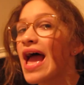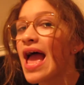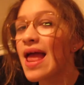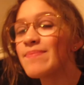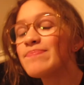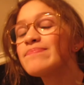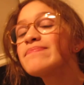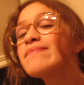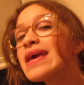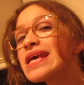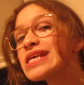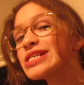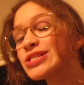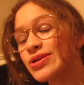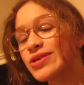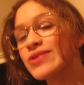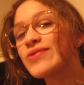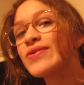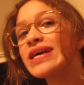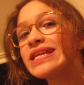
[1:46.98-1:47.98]
and make
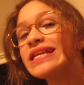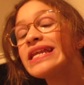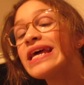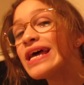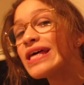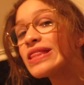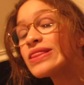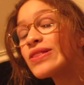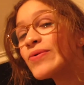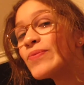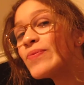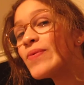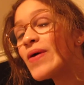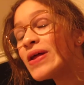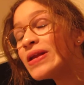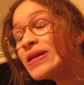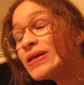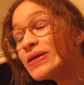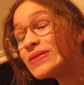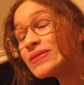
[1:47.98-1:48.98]
sure you hit the
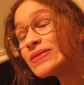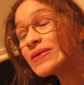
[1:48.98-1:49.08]
red